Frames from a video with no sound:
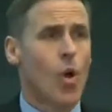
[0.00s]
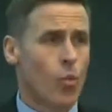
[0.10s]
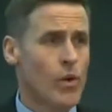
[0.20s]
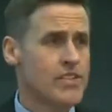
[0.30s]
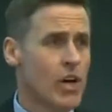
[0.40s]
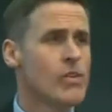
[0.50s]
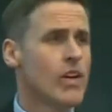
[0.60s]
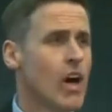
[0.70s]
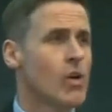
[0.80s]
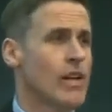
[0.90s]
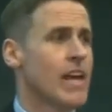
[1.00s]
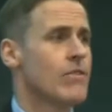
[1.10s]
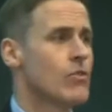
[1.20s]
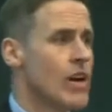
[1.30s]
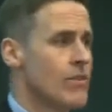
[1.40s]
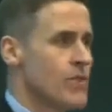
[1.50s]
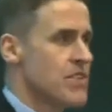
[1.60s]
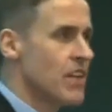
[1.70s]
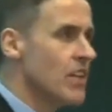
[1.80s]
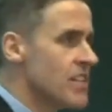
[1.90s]
we don't only have great
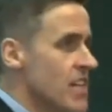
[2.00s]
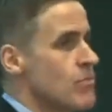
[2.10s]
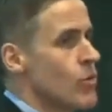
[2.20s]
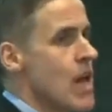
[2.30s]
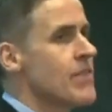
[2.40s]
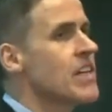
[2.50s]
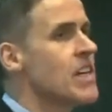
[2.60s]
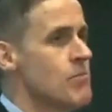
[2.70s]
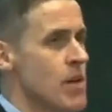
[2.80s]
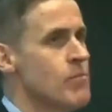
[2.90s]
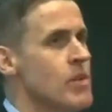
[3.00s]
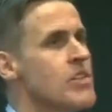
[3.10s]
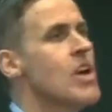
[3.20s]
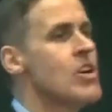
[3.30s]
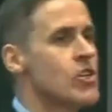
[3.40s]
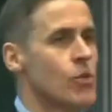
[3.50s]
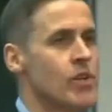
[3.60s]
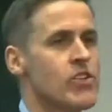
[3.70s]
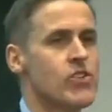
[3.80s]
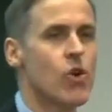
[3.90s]
facilities, but we have a commitment to
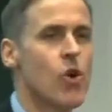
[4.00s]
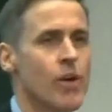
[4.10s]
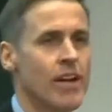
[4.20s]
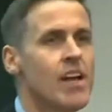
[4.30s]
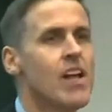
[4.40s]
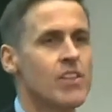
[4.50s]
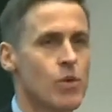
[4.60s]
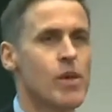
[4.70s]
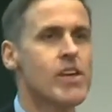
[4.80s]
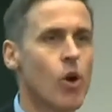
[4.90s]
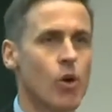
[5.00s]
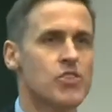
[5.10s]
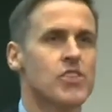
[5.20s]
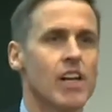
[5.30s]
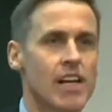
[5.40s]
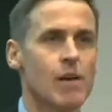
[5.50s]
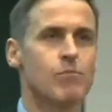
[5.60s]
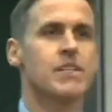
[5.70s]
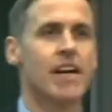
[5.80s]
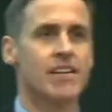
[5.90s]
ensuring that we constantly
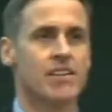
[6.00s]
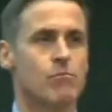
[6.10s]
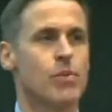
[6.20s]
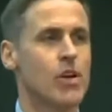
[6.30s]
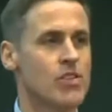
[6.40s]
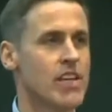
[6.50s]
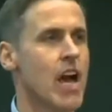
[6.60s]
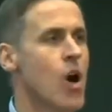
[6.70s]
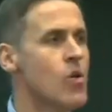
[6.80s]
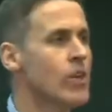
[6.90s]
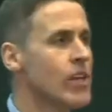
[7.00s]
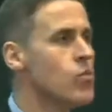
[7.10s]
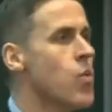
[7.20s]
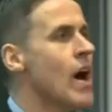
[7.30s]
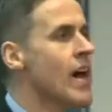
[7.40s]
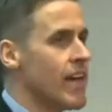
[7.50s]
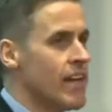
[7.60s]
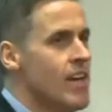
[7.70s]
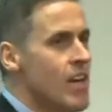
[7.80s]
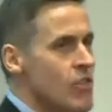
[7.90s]
update them because the only
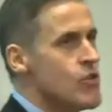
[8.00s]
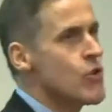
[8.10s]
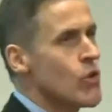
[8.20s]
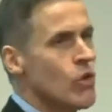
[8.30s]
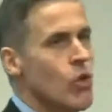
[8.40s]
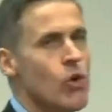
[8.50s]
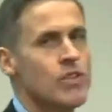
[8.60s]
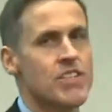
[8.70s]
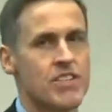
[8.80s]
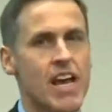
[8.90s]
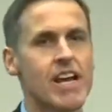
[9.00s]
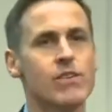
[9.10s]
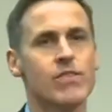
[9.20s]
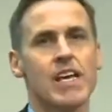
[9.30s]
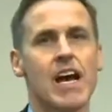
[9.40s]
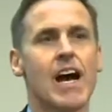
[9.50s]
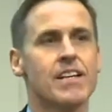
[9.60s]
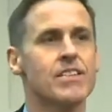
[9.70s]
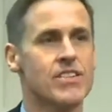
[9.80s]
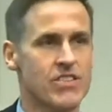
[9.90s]
way that you can learn state-of-the-art
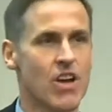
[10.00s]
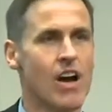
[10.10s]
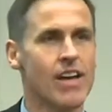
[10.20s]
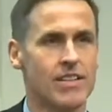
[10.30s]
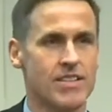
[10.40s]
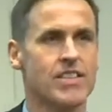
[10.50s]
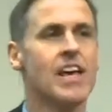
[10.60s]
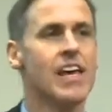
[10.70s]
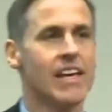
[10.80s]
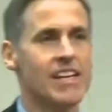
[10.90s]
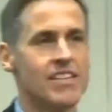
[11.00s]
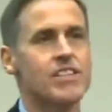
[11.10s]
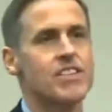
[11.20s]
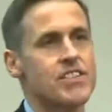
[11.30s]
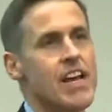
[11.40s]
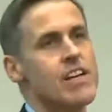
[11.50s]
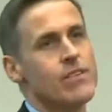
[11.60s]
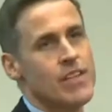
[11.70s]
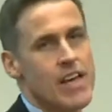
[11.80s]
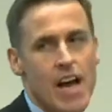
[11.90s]
science is in
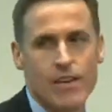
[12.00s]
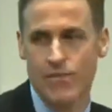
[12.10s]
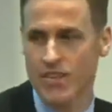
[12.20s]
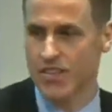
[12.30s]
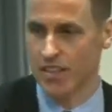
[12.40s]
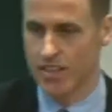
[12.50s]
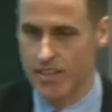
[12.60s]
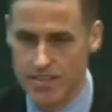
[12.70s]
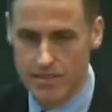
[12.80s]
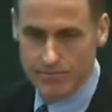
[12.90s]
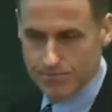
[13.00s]
state-of-the-art facilities.